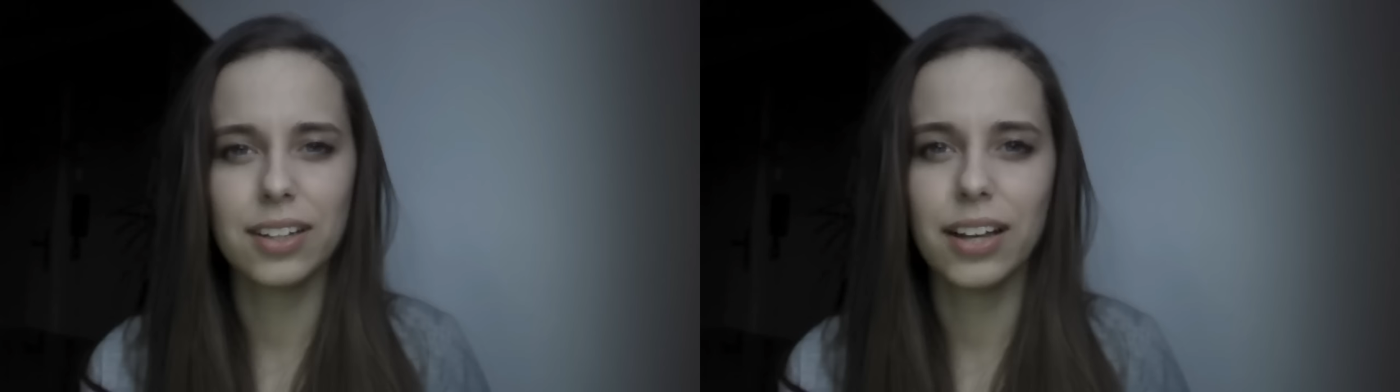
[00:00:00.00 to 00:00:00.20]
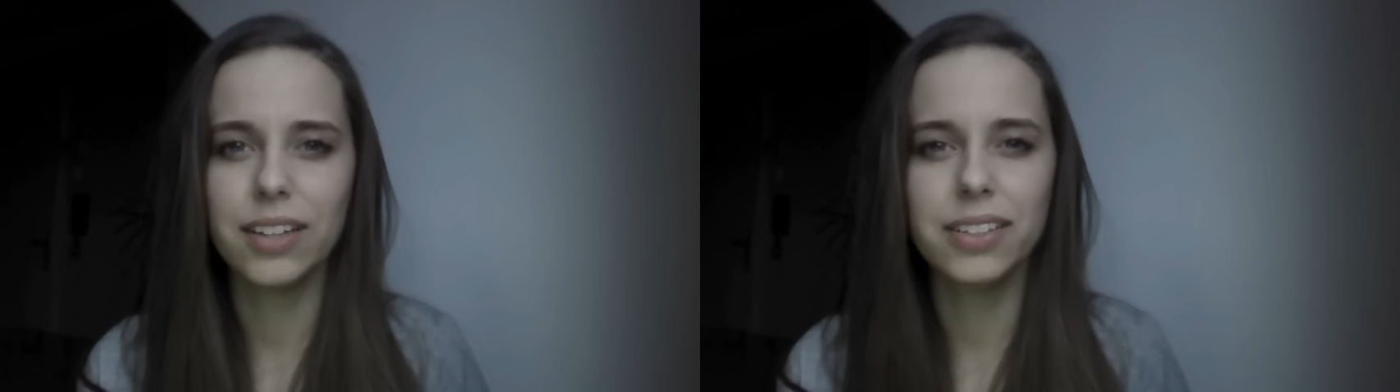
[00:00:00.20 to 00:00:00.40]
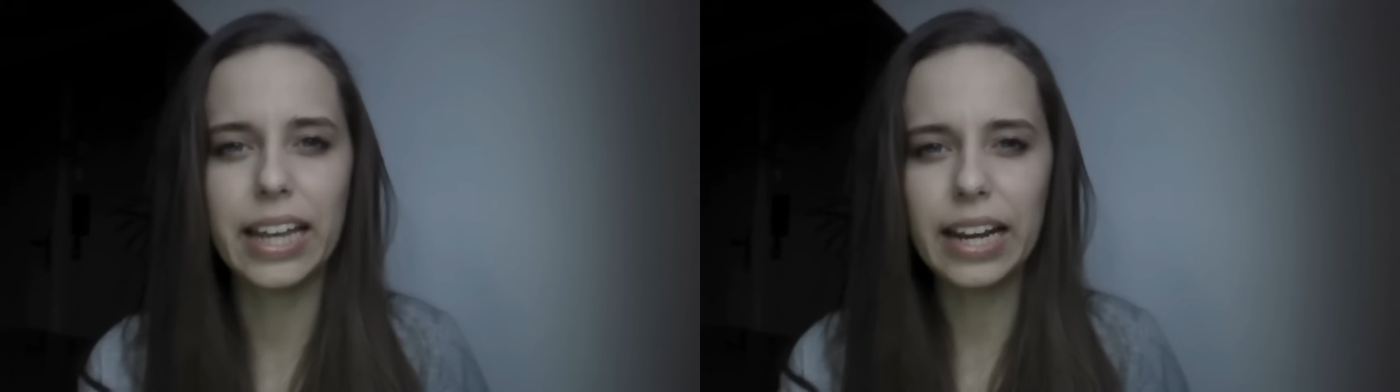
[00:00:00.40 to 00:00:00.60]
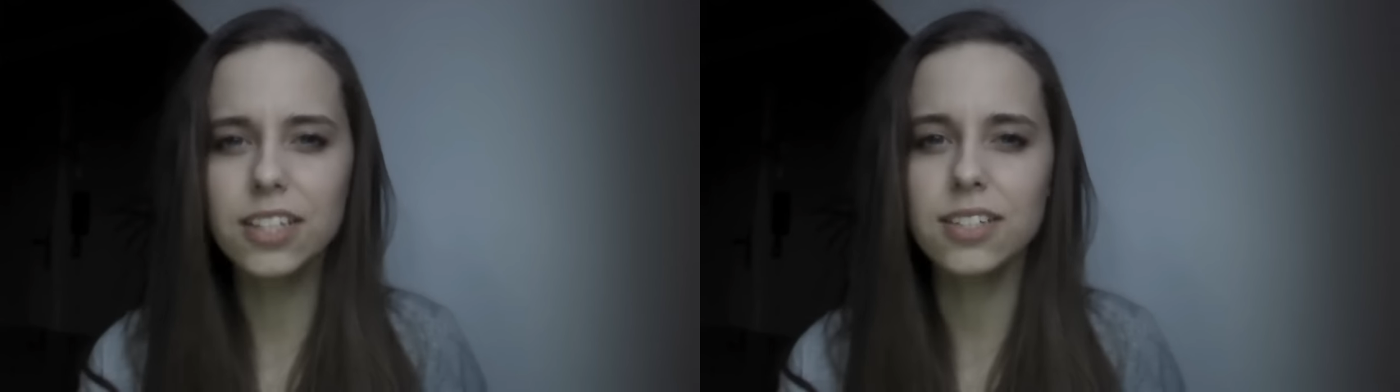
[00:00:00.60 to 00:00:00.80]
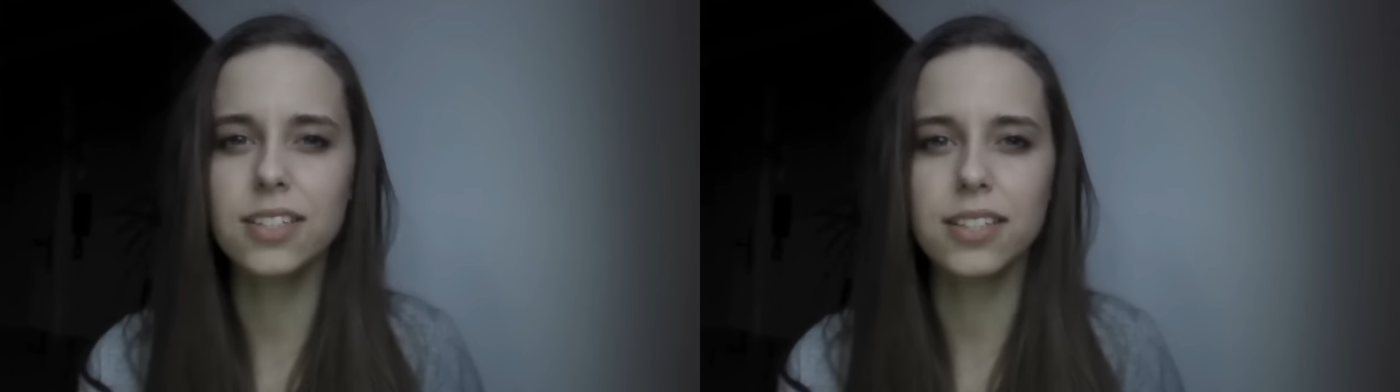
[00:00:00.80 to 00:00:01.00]
And can I
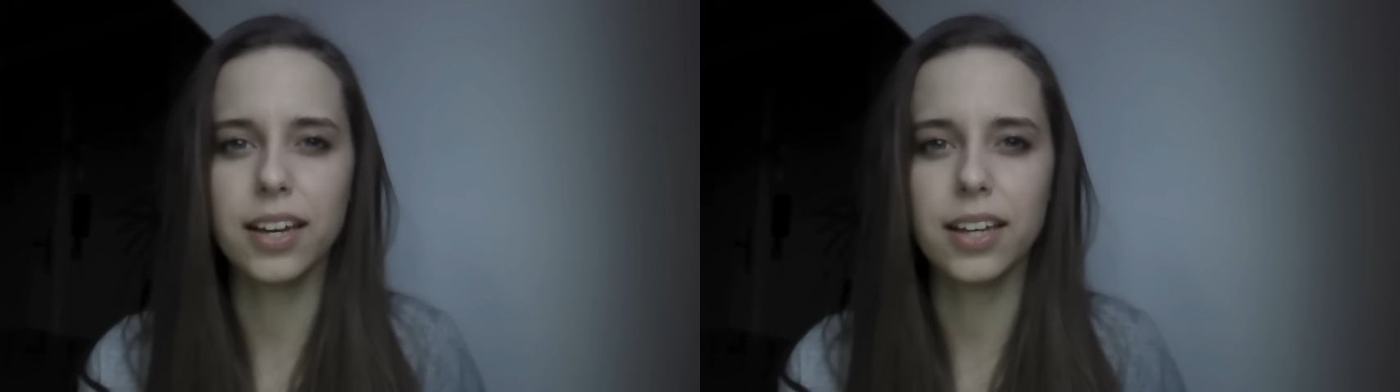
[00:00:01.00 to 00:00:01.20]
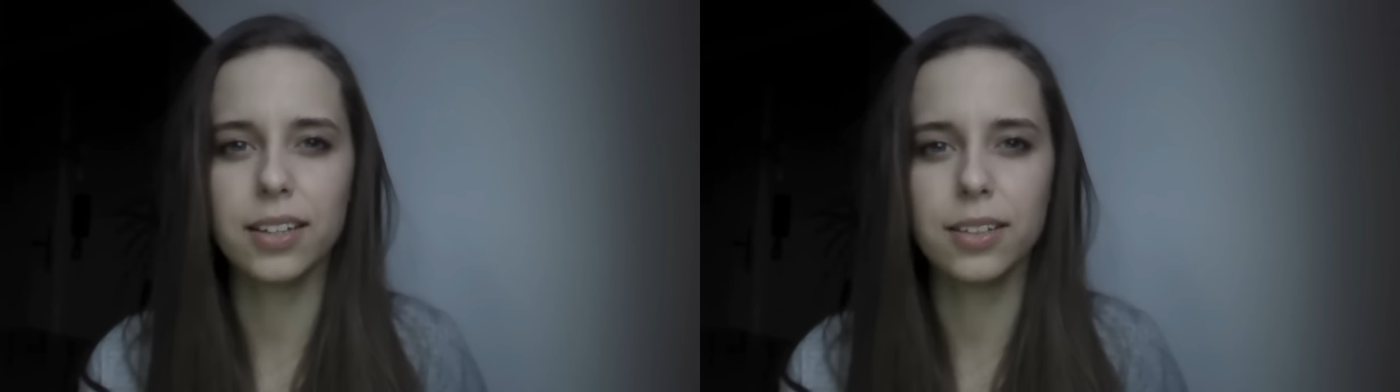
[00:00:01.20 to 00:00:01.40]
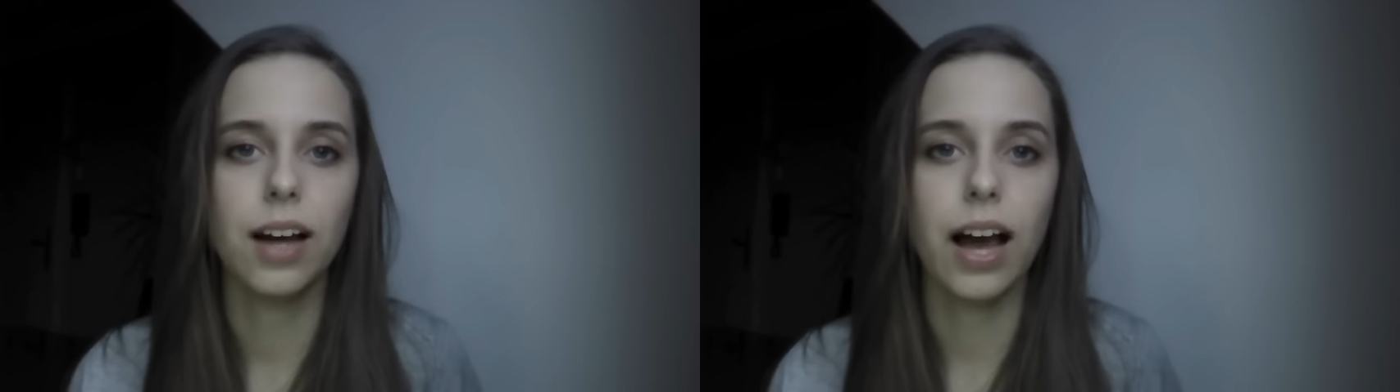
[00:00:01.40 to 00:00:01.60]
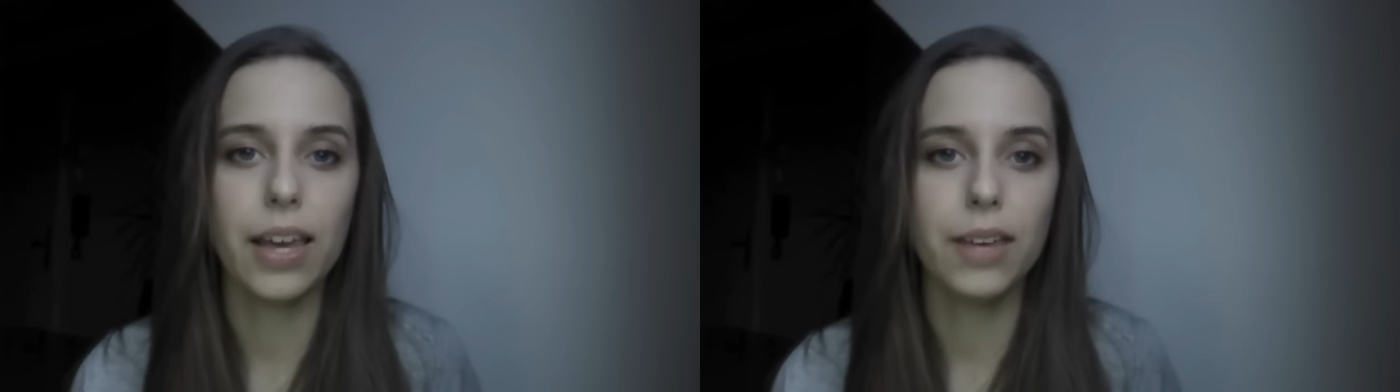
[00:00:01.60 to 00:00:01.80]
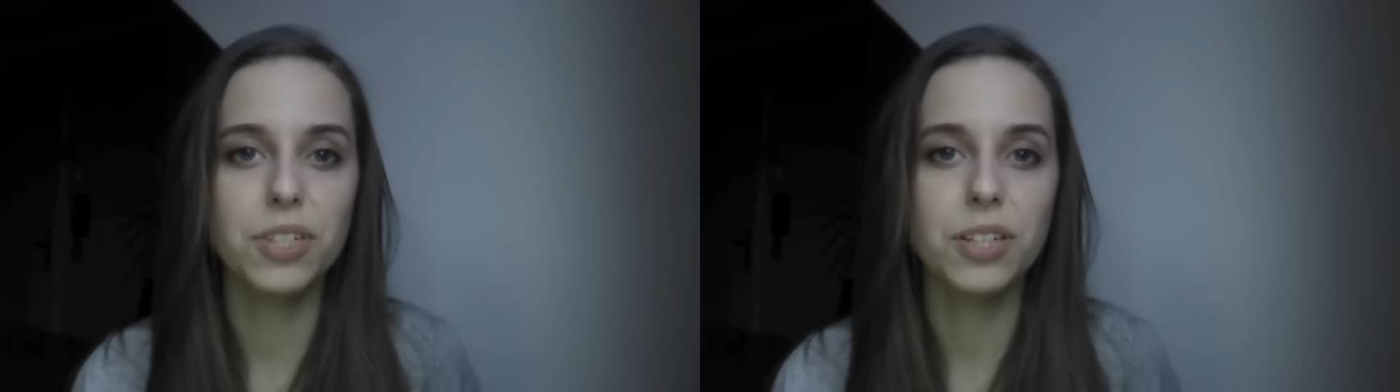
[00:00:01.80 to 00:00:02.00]
just say, I
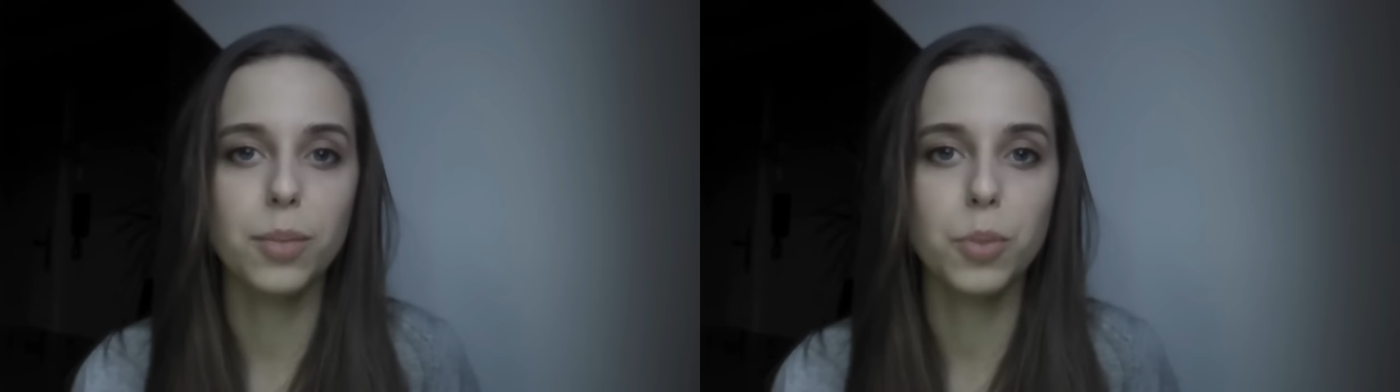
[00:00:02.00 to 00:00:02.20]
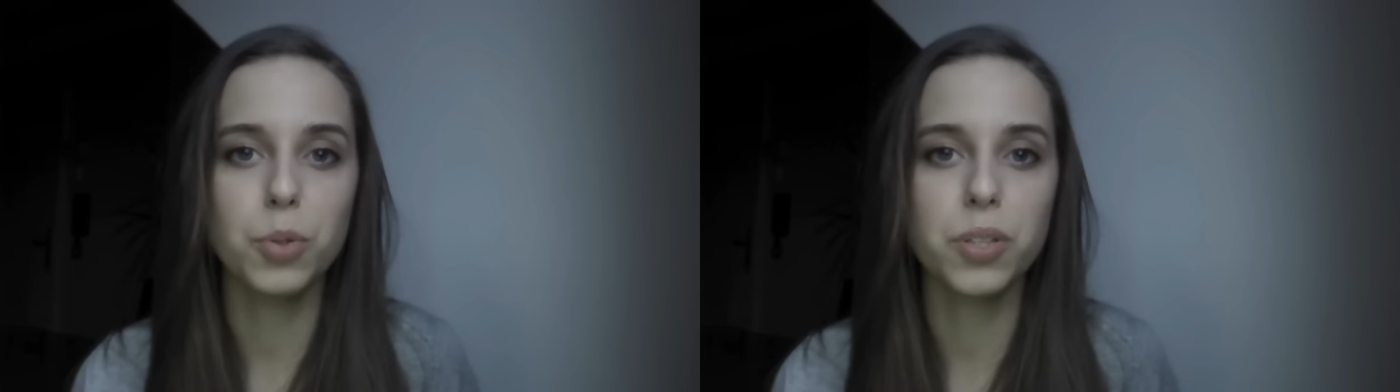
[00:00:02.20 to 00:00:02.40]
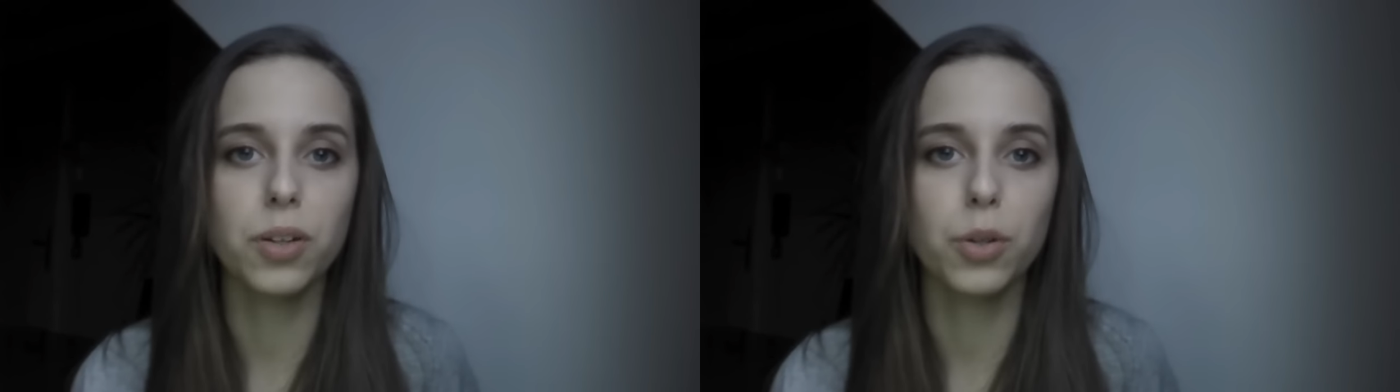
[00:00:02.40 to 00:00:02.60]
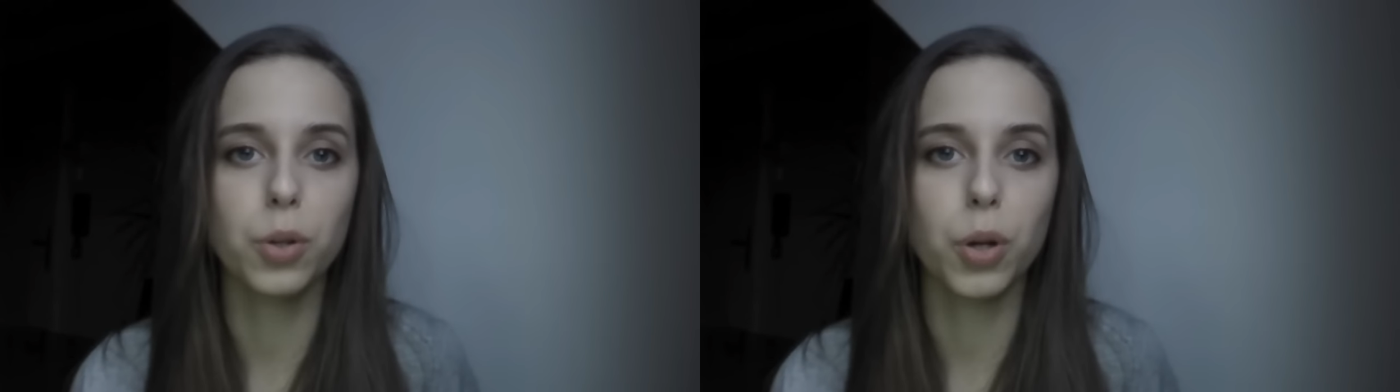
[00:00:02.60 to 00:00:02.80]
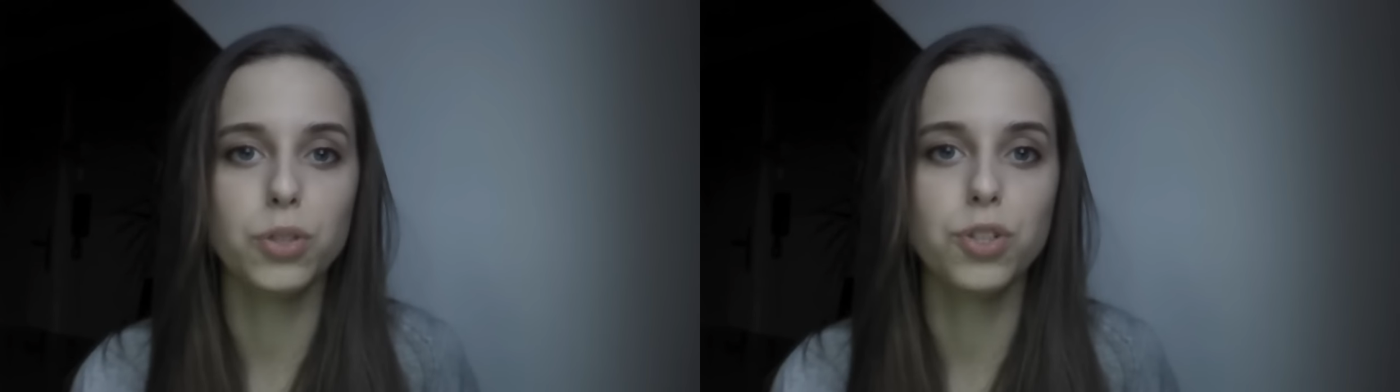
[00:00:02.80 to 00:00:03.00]
have seen a musical
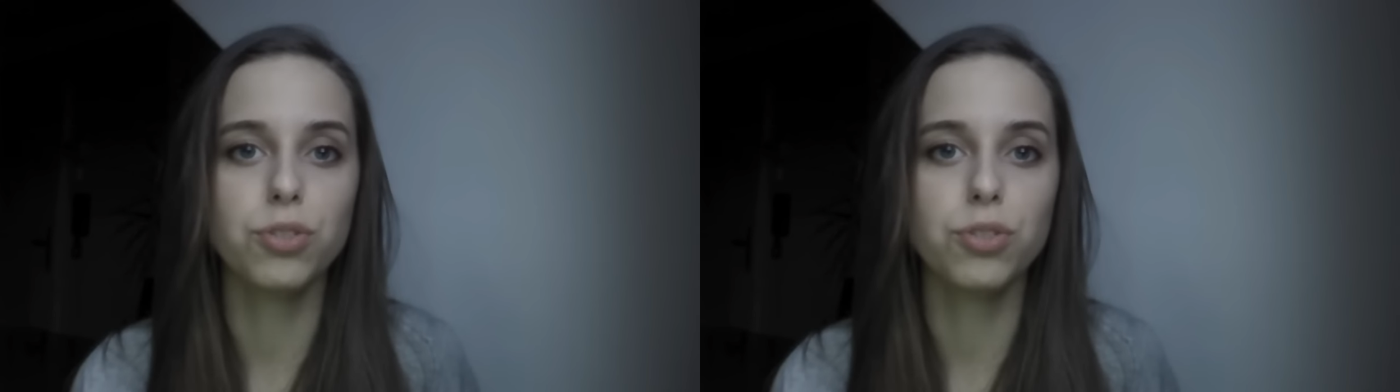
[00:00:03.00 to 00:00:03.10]
called